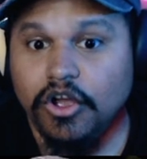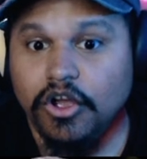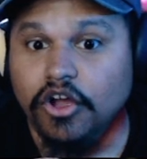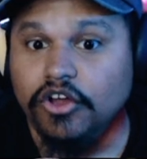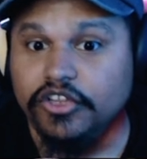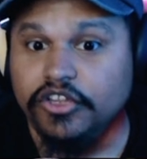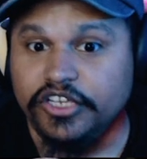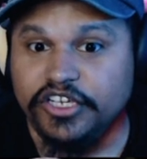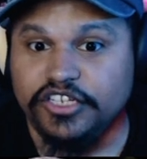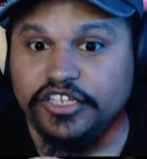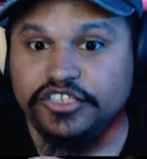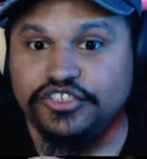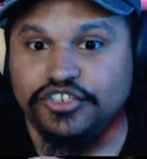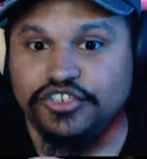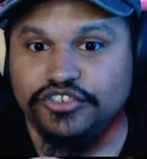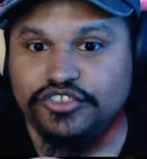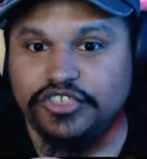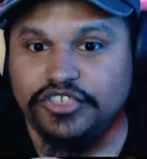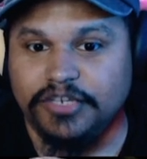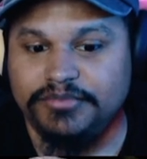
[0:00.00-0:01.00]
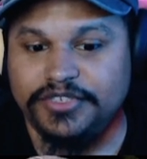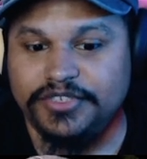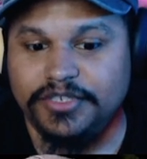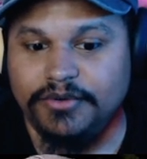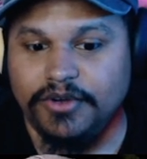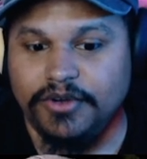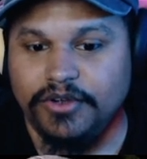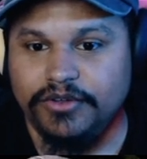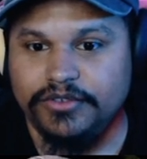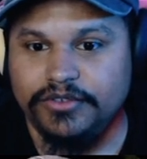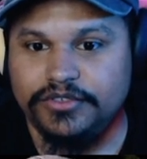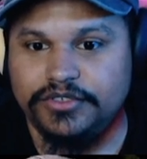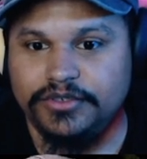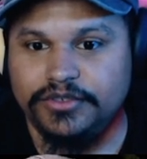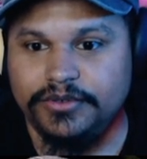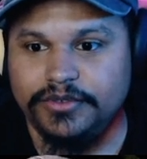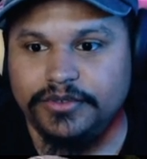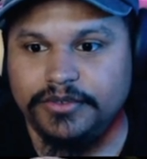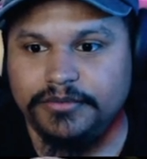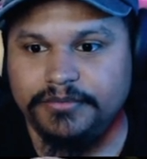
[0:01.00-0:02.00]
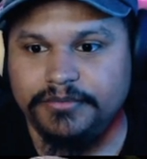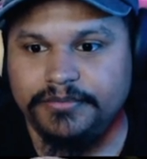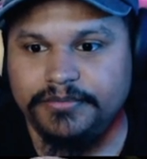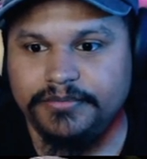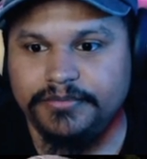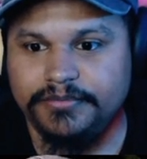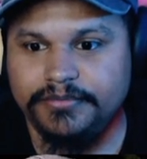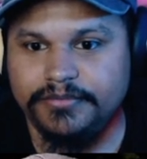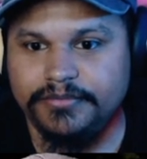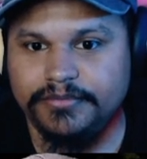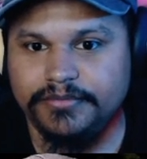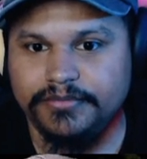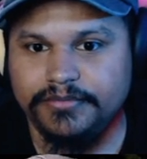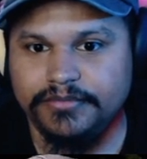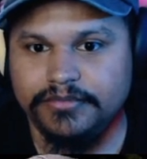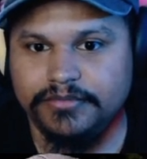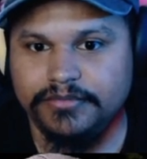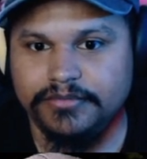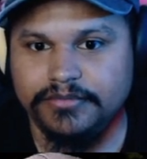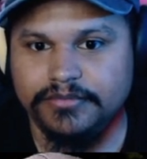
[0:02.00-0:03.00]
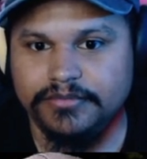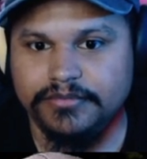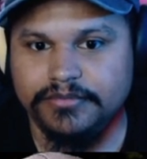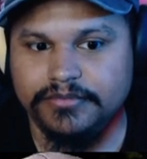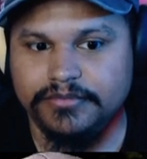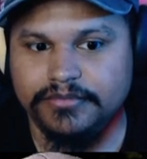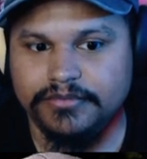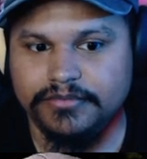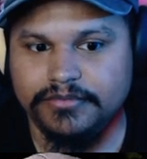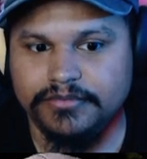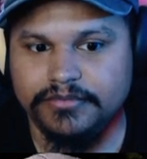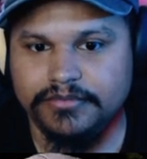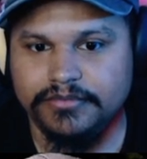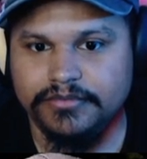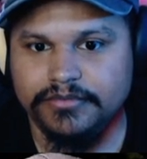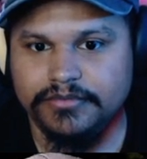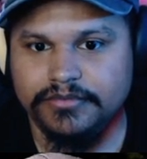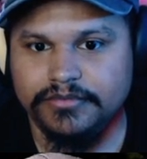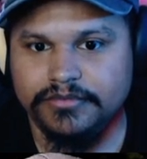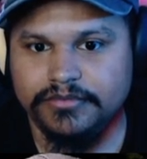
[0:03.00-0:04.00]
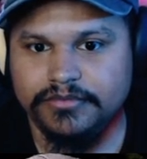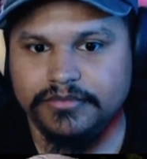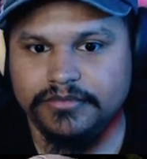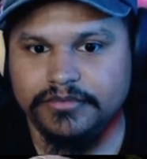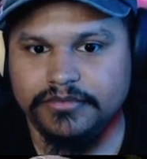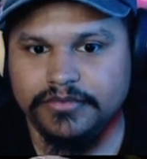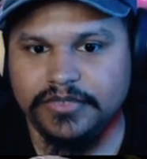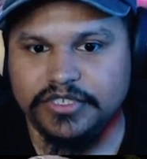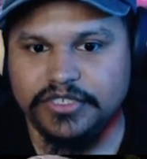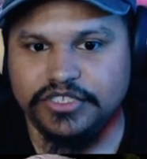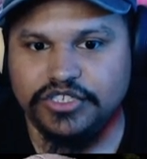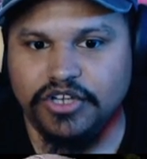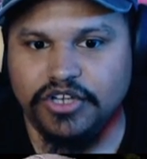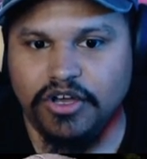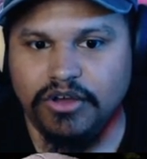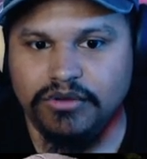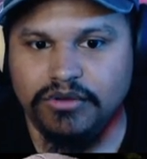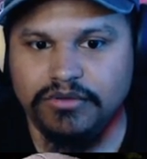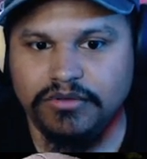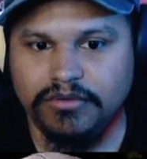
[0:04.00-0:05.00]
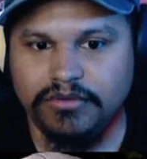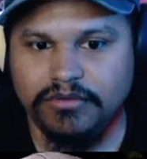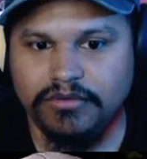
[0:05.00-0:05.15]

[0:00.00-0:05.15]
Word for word: Oh, they're gonna turn Sub Zero into him. Fond of chaos. Let's go.